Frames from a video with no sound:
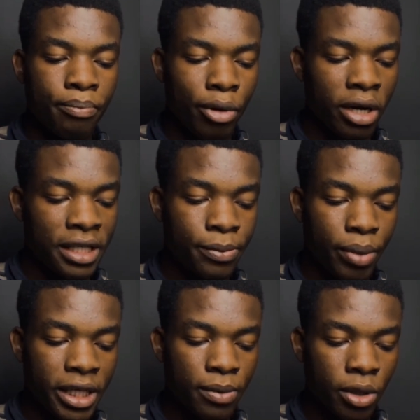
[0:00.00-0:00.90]
But its
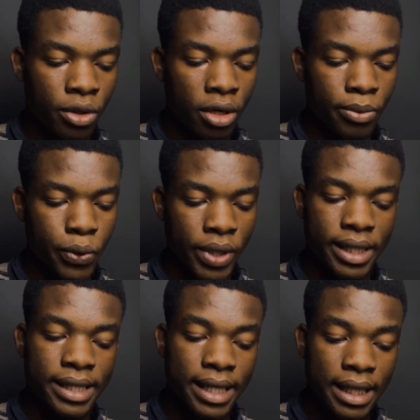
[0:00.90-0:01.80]
base model comes with
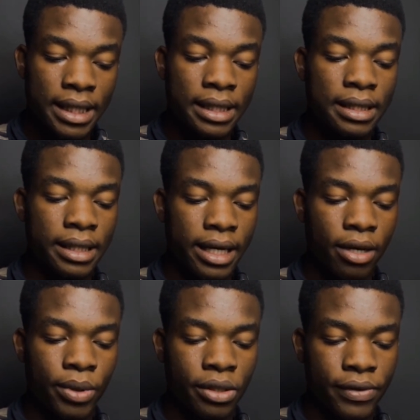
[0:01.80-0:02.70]
6
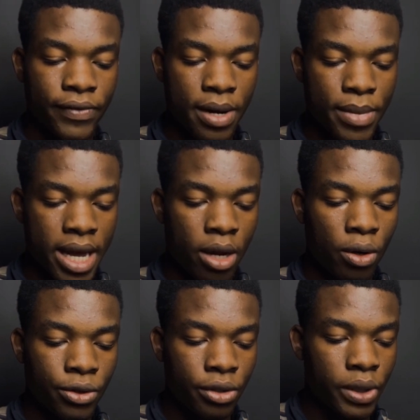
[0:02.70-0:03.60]
gigabytes of RAM and
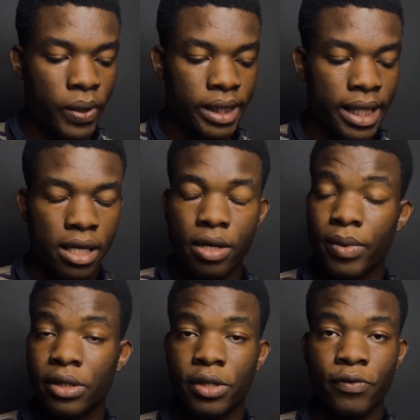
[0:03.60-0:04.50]
128
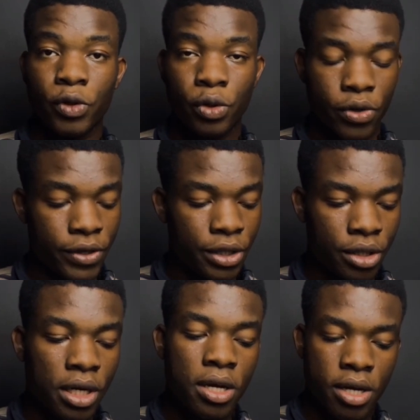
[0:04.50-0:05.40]
gigabytes of storage,
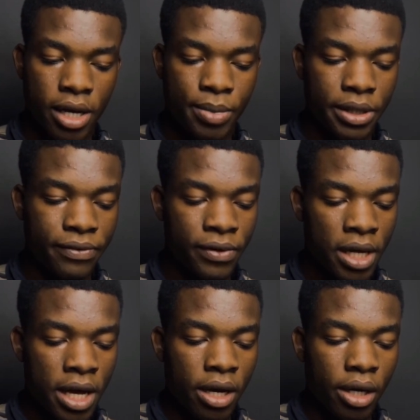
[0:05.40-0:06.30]
I believe.
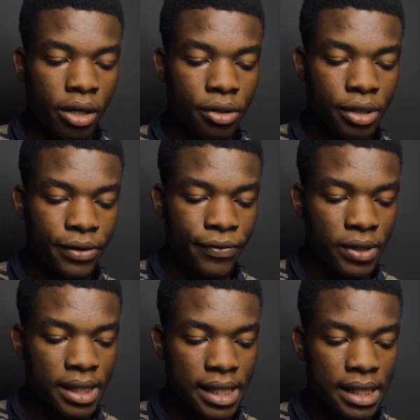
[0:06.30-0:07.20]
Another
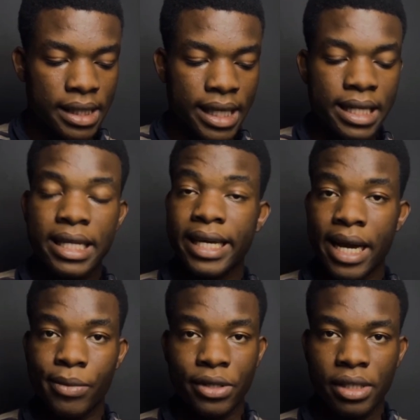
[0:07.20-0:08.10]
difference is in the
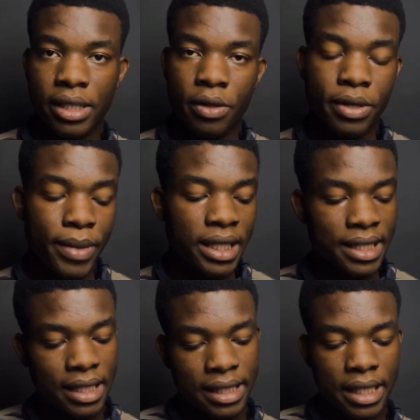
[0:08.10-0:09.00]
cameras. Now, the main
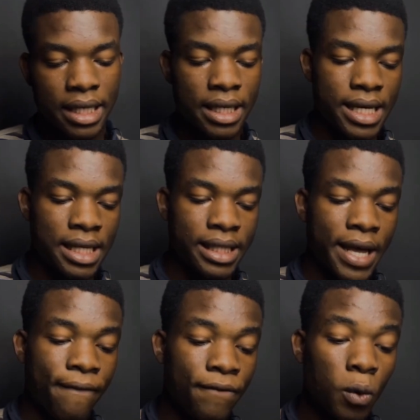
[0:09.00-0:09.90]
sensor is
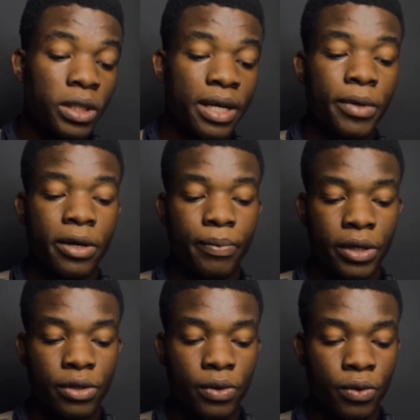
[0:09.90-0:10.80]
a 48
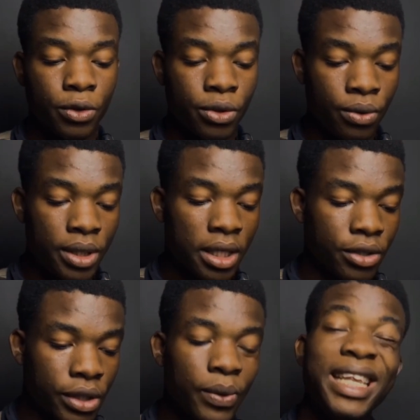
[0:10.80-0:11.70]
megapixel shooter,
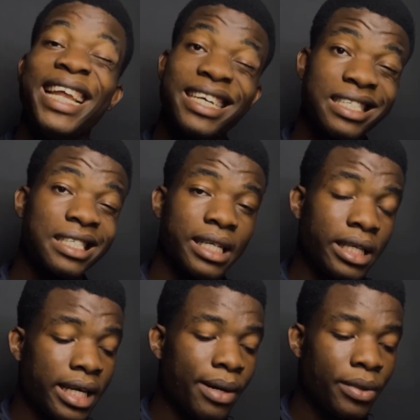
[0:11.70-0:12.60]
so less than
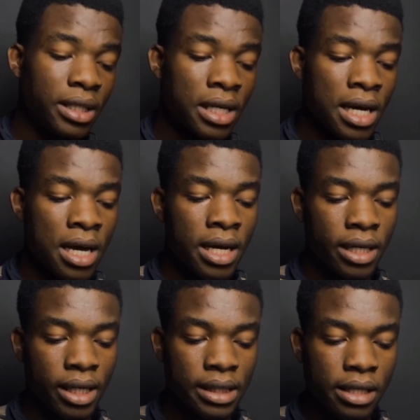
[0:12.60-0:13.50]
the Camon
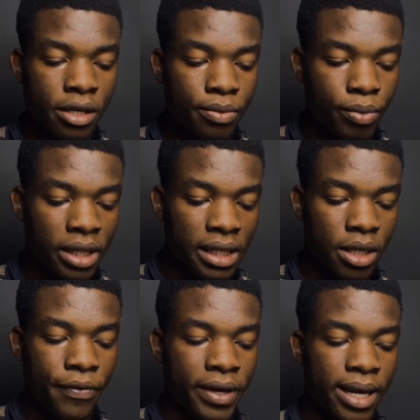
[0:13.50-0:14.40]
19, but the
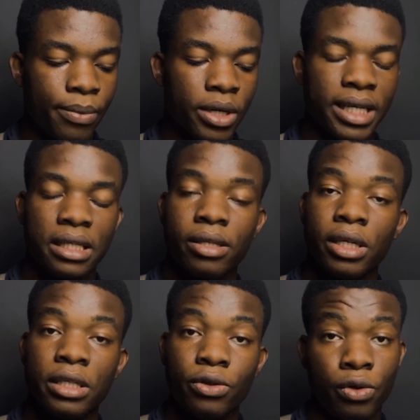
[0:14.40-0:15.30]
selfie camera is
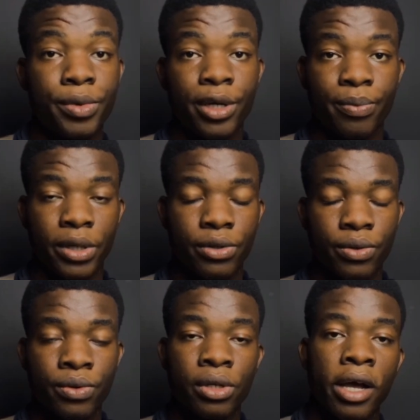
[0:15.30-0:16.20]
32
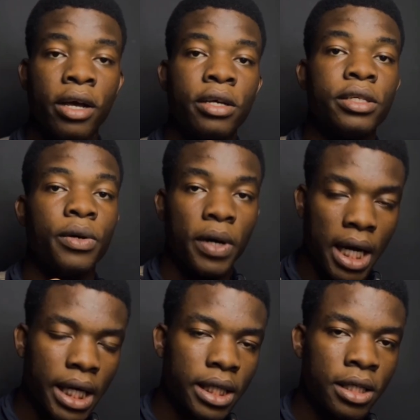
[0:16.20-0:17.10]
megapixels, so
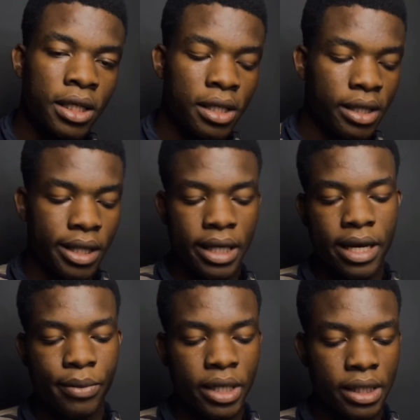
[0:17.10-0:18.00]
higher than the
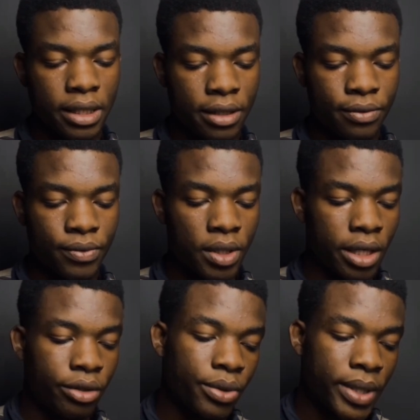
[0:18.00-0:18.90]
Camon 19.
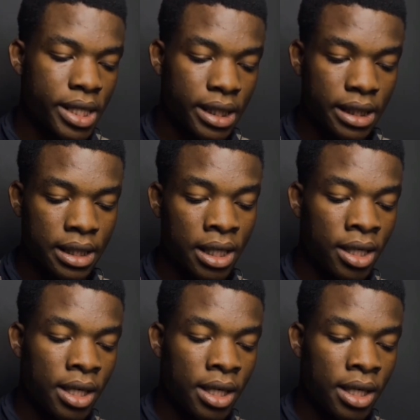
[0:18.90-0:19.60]
I don't know why they did that.